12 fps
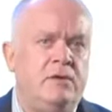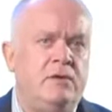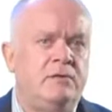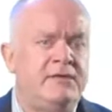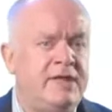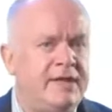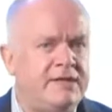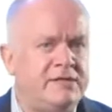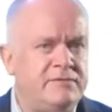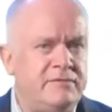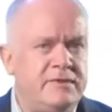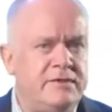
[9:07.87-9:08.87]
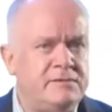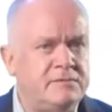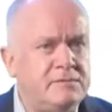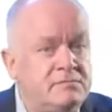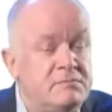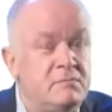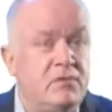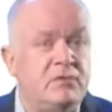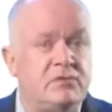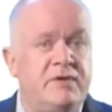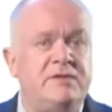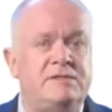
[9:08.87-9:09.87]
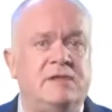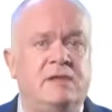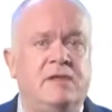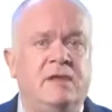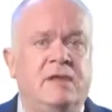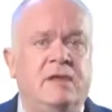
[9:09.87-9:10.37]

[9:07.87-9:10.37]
or negatively some more greasy,